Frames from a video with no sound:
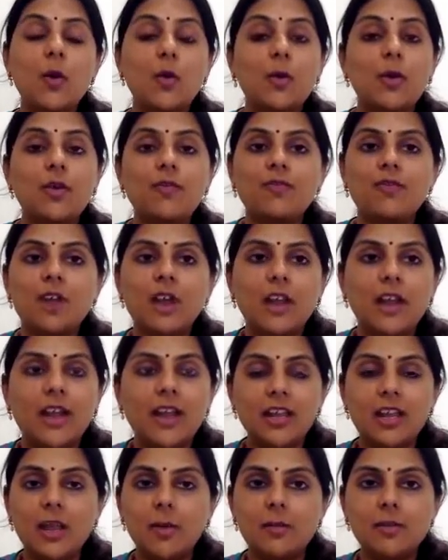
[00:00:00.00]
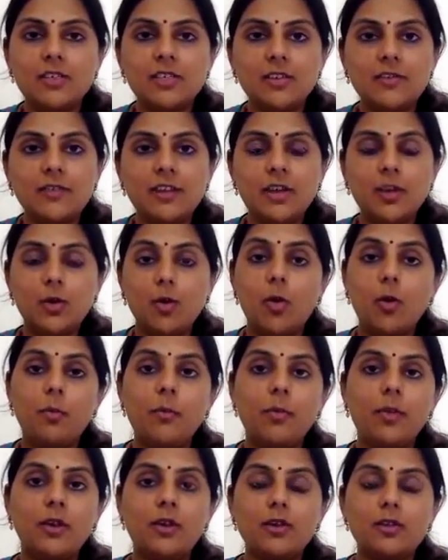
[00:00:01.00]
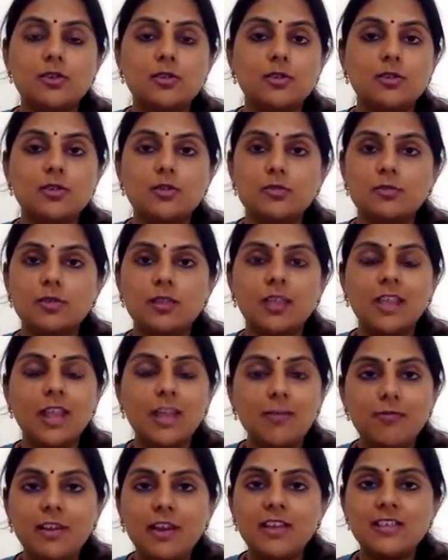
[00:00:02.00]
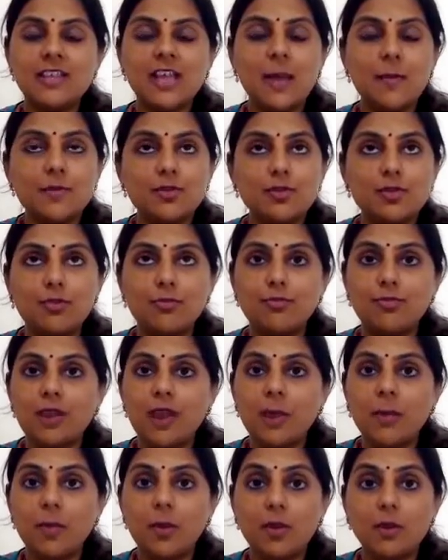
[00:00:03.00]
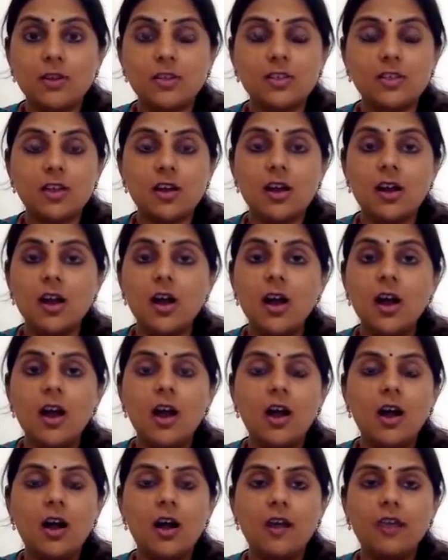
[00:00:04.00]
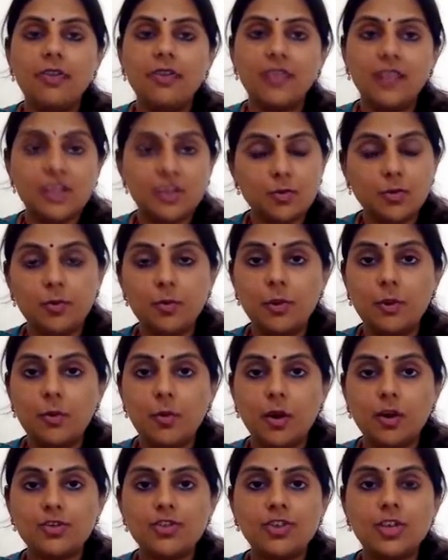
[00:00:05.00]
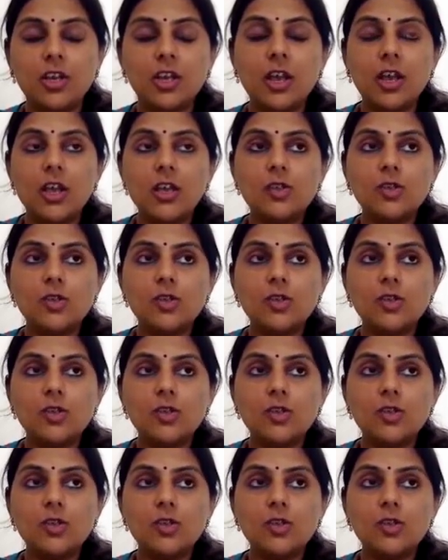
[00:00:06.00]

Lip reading: We've not had cable TV at home because Netflix, Amazon Prime, Hotstar, that's what we're watching.